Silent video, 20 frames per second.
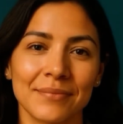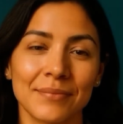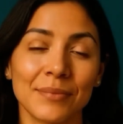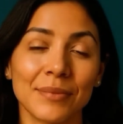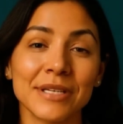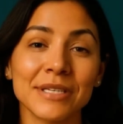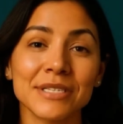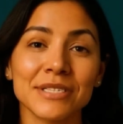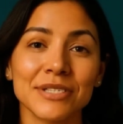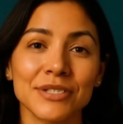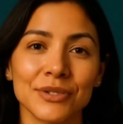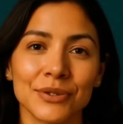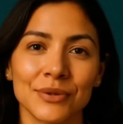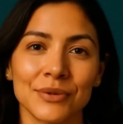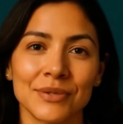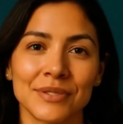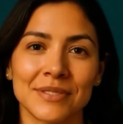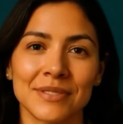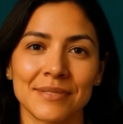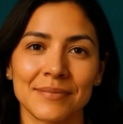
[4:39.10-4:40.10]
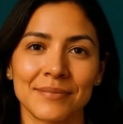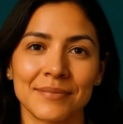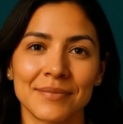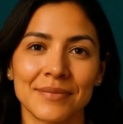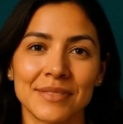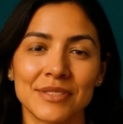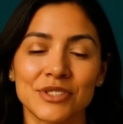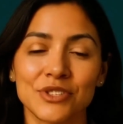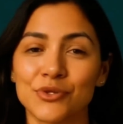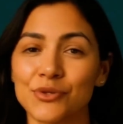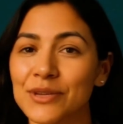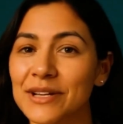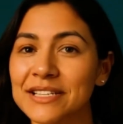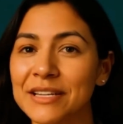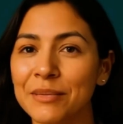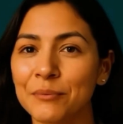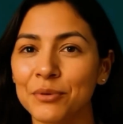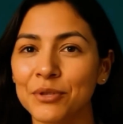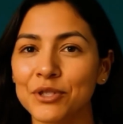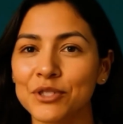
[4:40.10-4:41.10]
When to use. To treat
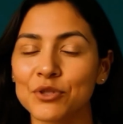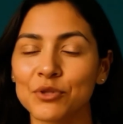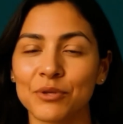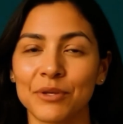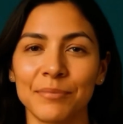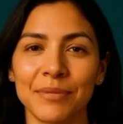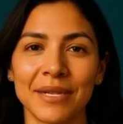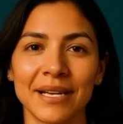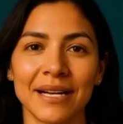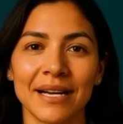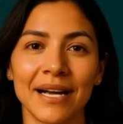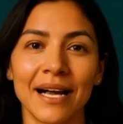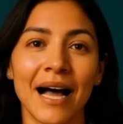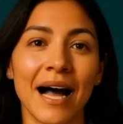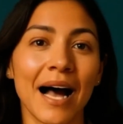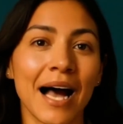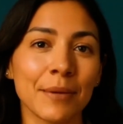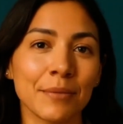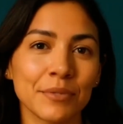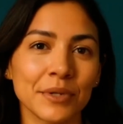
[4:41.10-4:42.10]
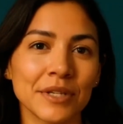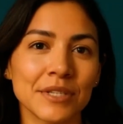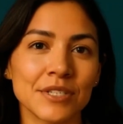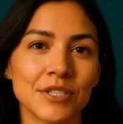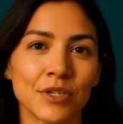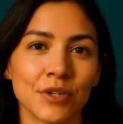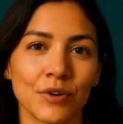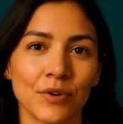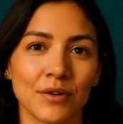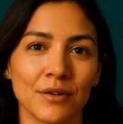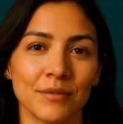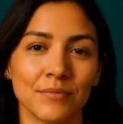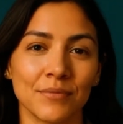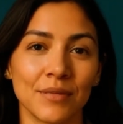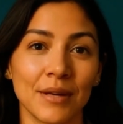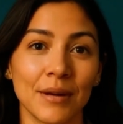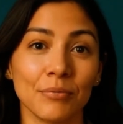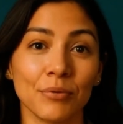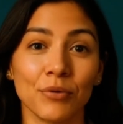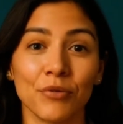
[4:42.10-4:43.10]
hypernatremia, high blood sodium,
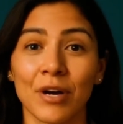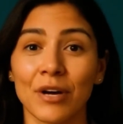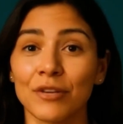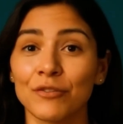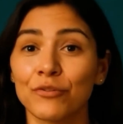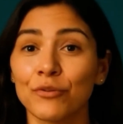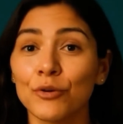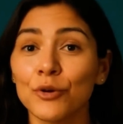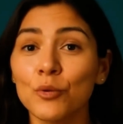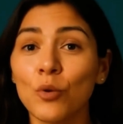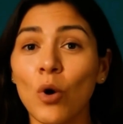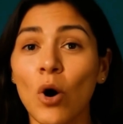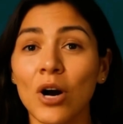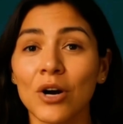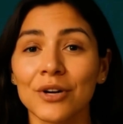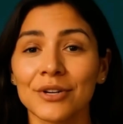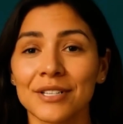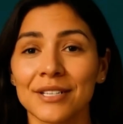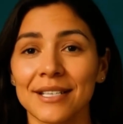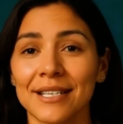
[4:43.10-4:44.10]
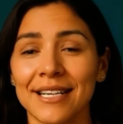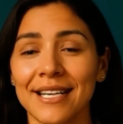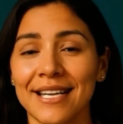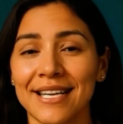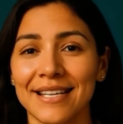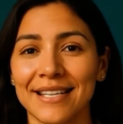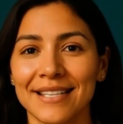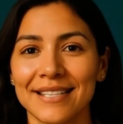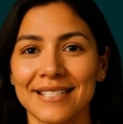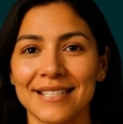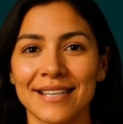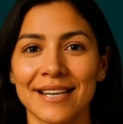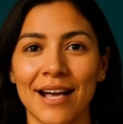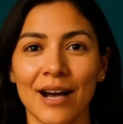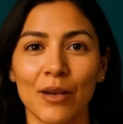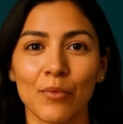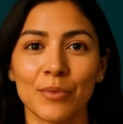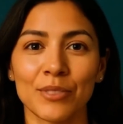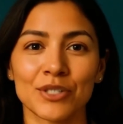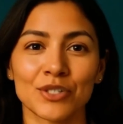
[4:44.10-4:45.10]
and provide free water to the kidneys to
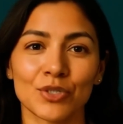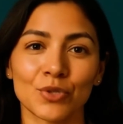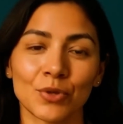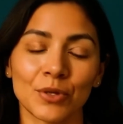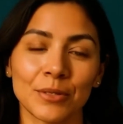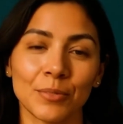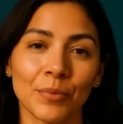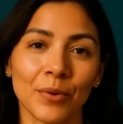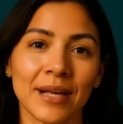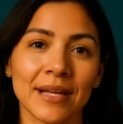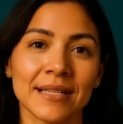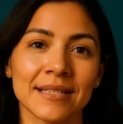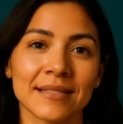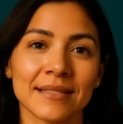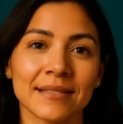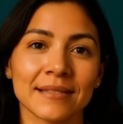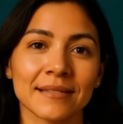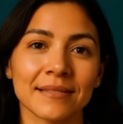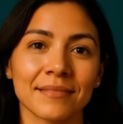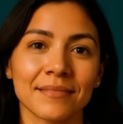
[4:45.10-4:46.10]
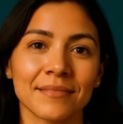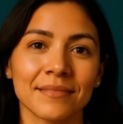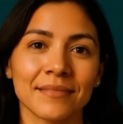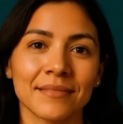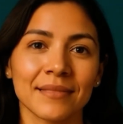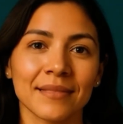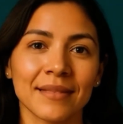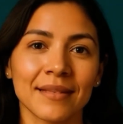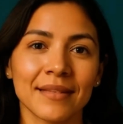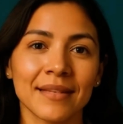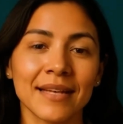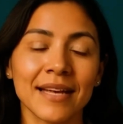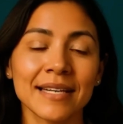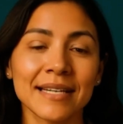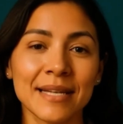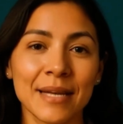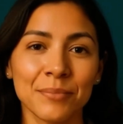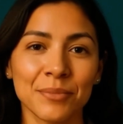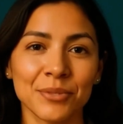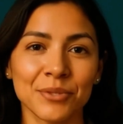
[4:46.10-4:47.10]
help excrete waste.
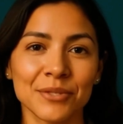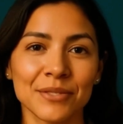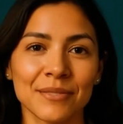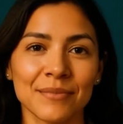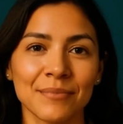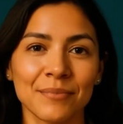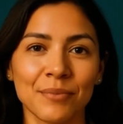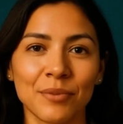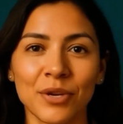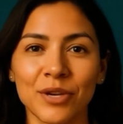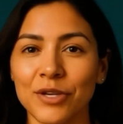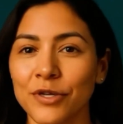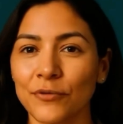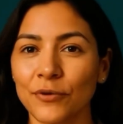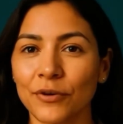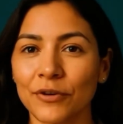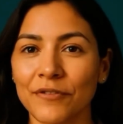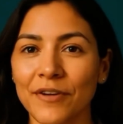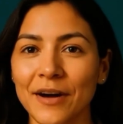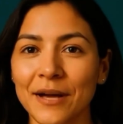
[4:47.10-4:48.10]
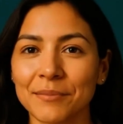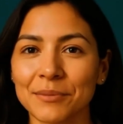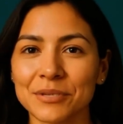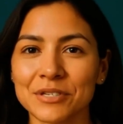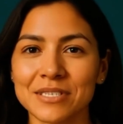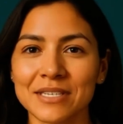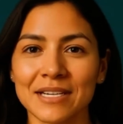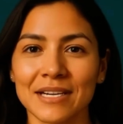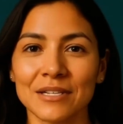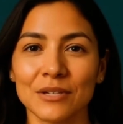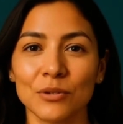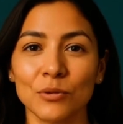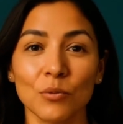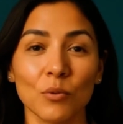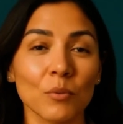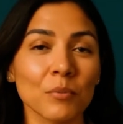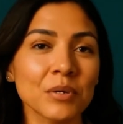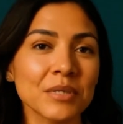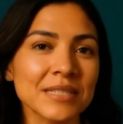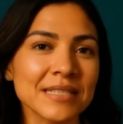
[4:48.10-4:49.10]
Examples. 0.45%
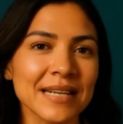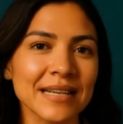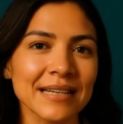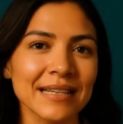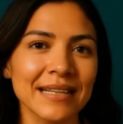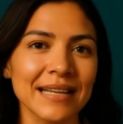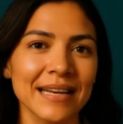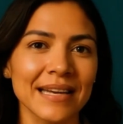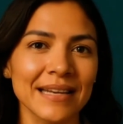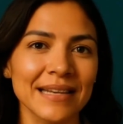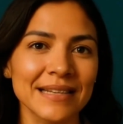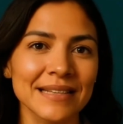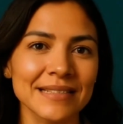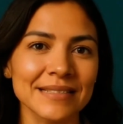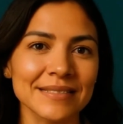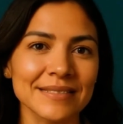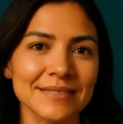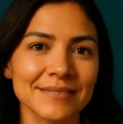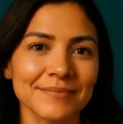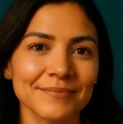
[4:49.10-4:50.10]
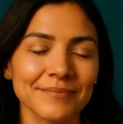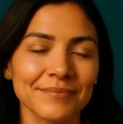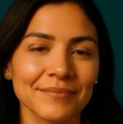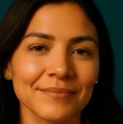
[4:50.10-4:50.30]
normal saline NS.